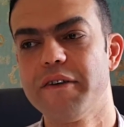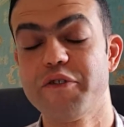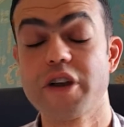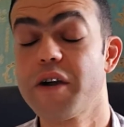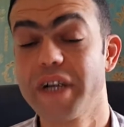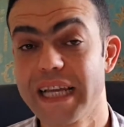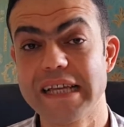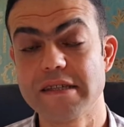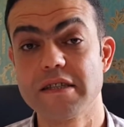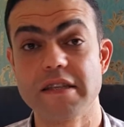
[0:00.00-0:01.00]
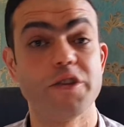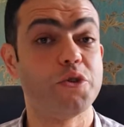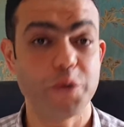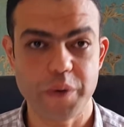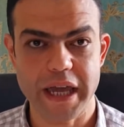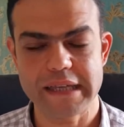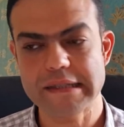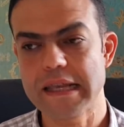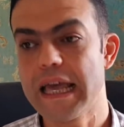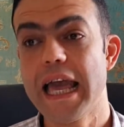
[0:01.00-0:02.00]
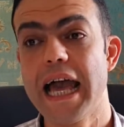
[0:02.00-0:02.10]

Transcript: for our lessons in new ways,